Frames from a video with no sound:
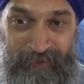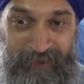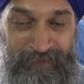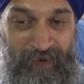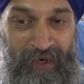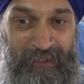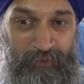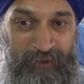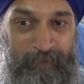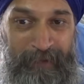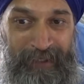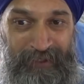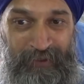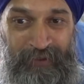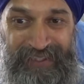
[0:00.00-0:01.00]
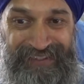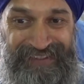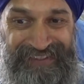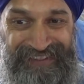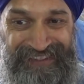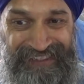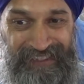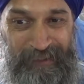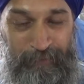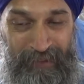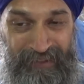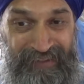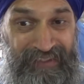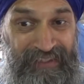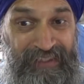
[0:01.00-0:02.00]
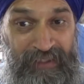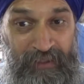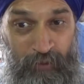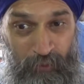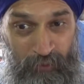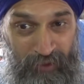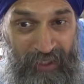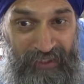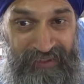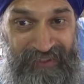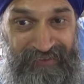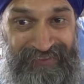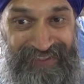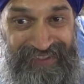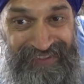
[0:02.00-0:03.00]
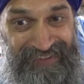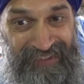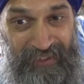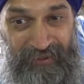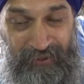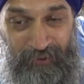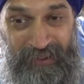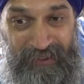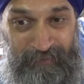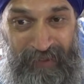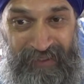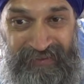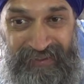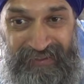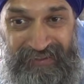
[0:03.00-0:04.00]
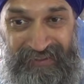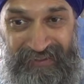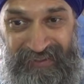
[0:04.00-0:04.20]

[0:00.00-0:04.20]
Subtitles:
His father was a bit annoyed, but Guru Nanak Dev Ji, through his message,